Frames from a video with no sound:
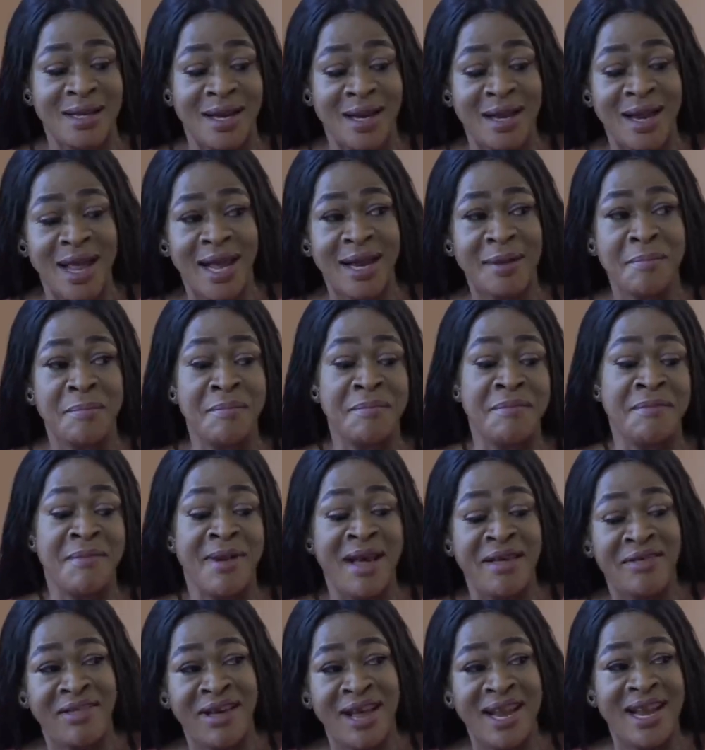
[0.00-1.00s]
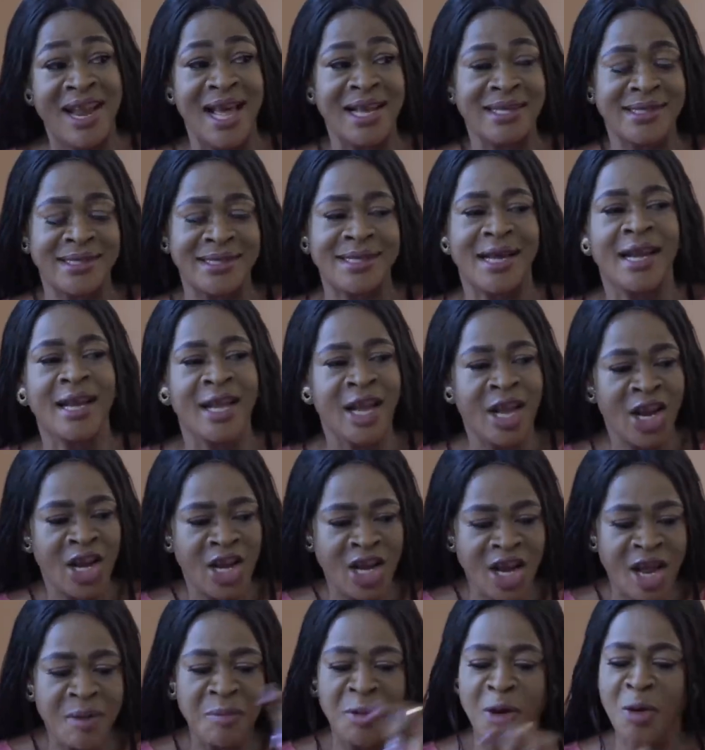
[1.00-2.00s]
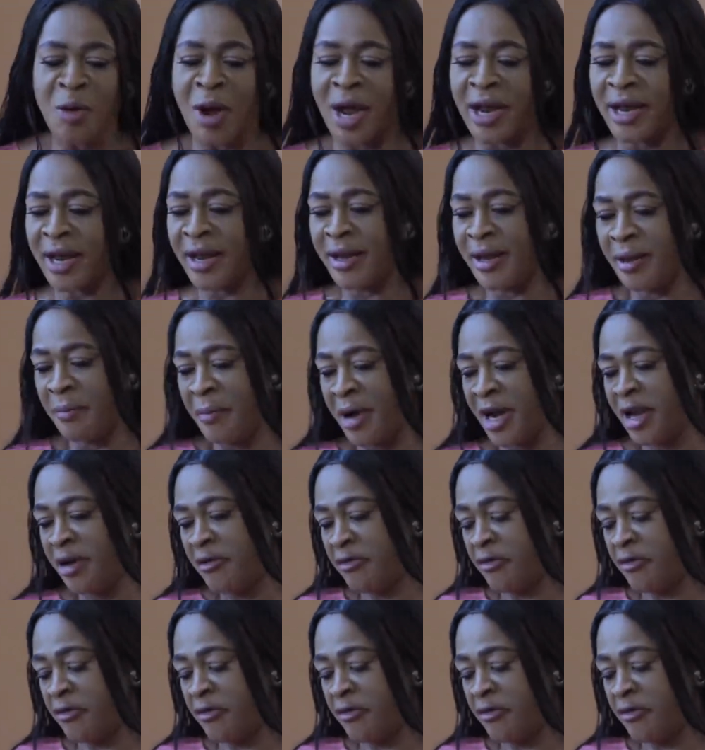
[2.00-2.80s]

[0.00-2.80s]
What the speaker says: son, like mother, like son. Let me go and get the money